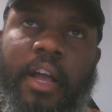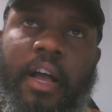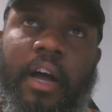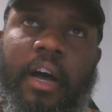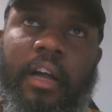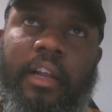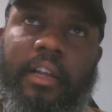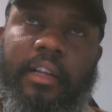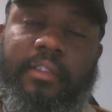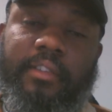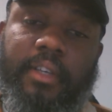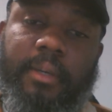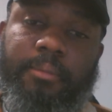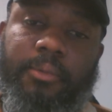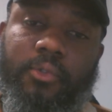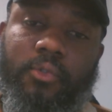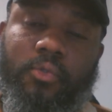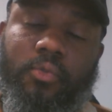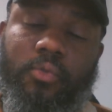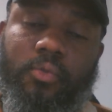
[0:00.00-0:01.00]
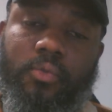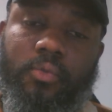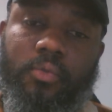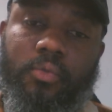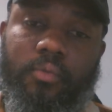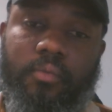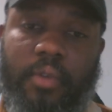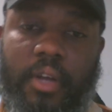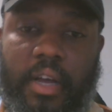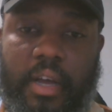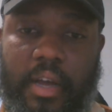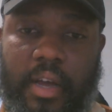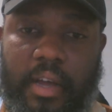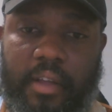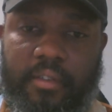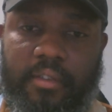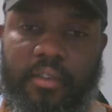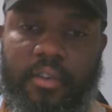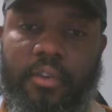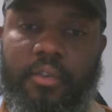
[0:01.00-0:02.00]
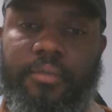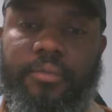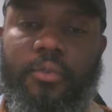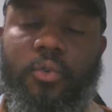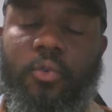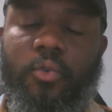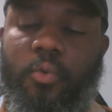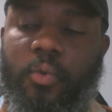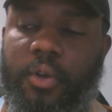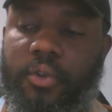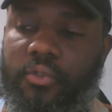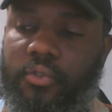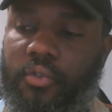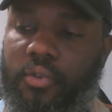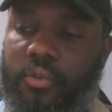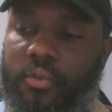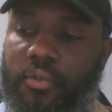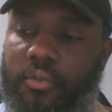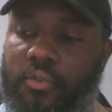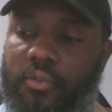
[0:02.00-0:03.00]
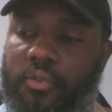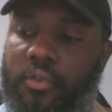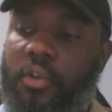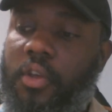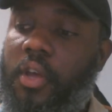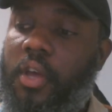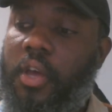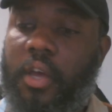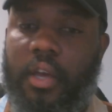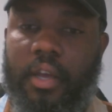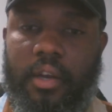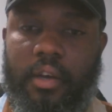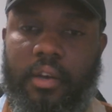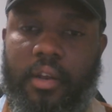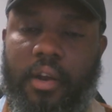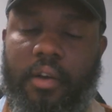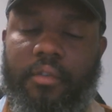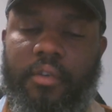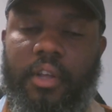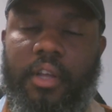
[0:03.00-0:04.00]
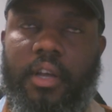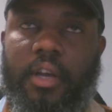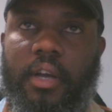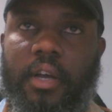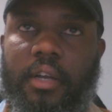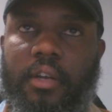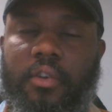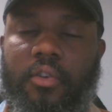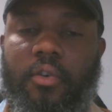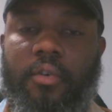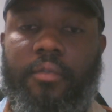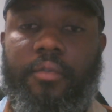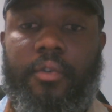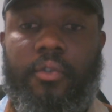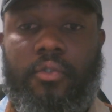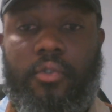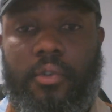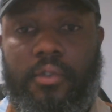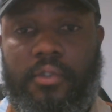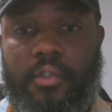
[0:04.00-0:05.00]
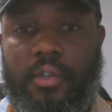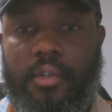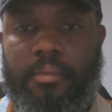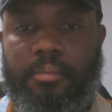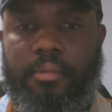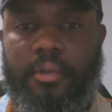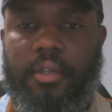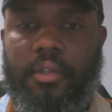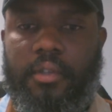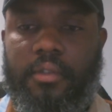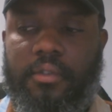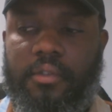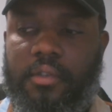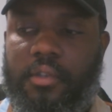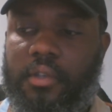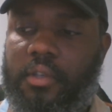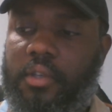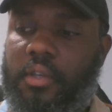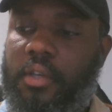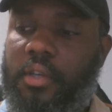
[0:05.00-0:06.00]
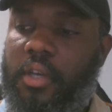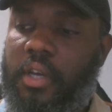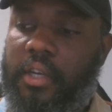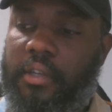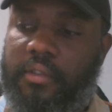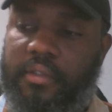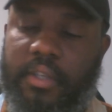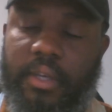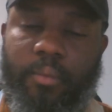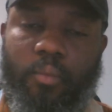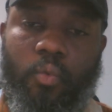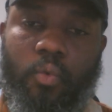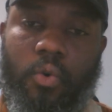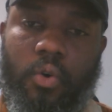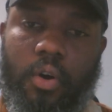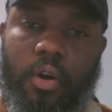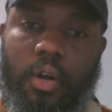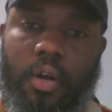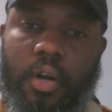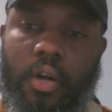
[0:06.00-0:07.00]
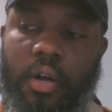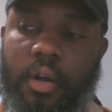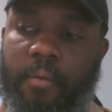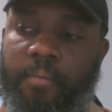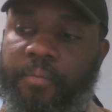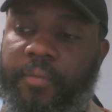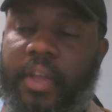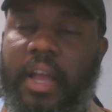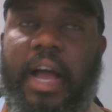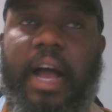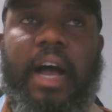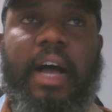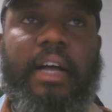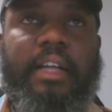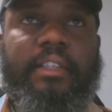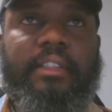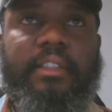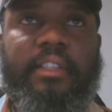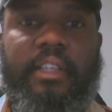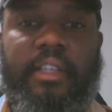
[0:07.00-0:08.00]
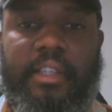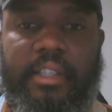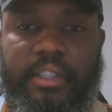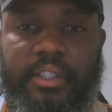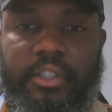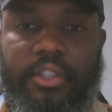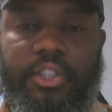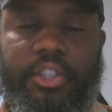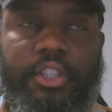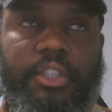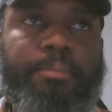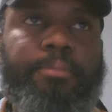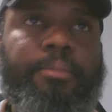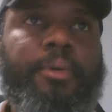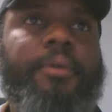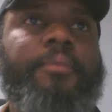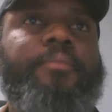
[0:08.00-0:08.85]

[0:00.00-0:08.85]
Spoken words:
I'll attempt to answer a few questions in that regard, covering sustainability, teamwork, and leadership.